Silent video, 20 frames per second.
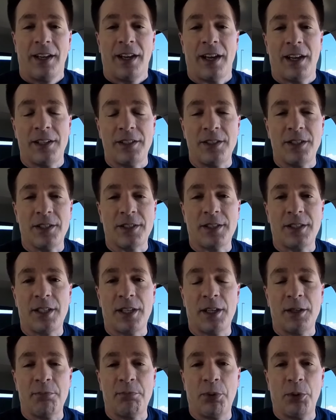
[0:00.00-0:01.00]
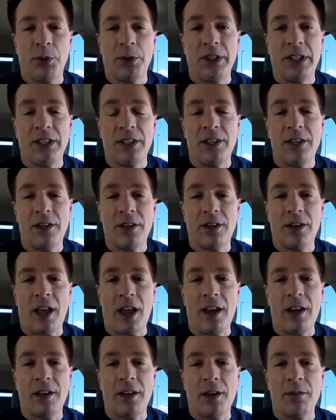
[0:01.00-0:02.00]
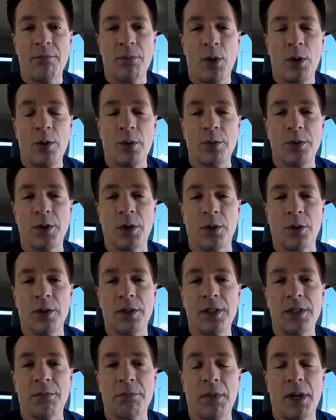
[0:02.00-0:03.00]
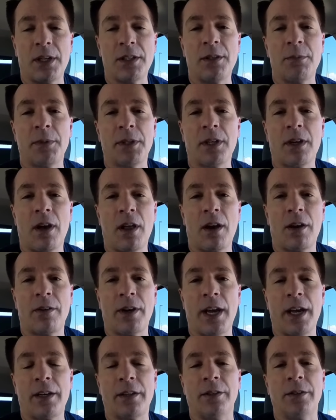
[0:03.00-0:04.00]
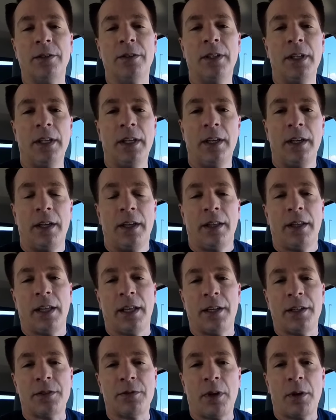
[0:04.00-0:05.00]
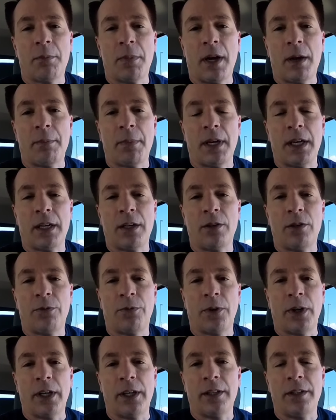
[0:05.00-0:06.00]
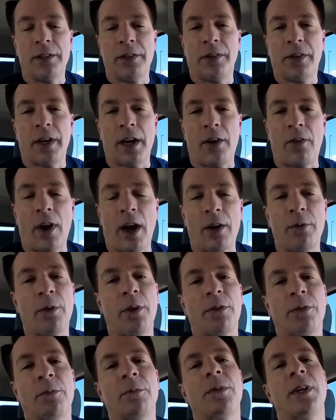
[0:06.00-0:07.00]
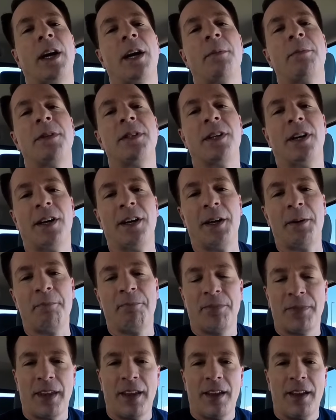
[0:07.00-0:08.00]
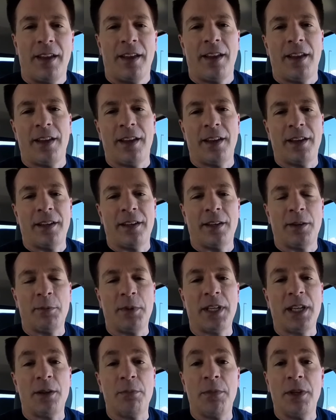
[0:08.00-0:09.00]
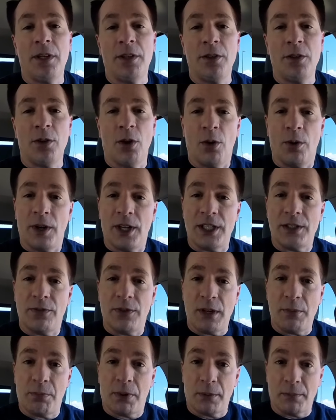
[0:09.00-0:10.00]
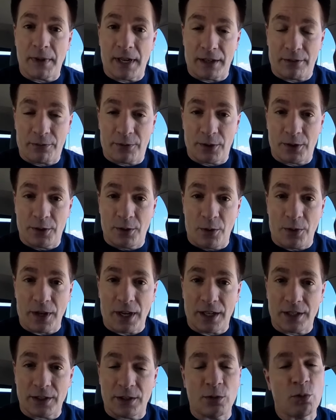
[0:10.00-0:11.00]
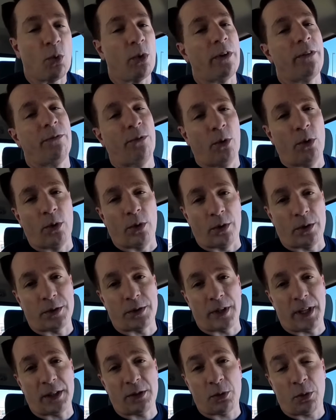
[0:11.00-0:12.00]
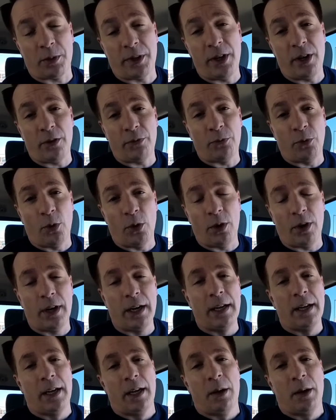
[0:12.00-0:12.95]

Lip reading: I just pulled in here at A&M Moto Toys in Monument, Colorado. That is run by my good friends that I ride with from time to time. And I'm going to get me a new OHV permit for 2024. So that's what we're here for.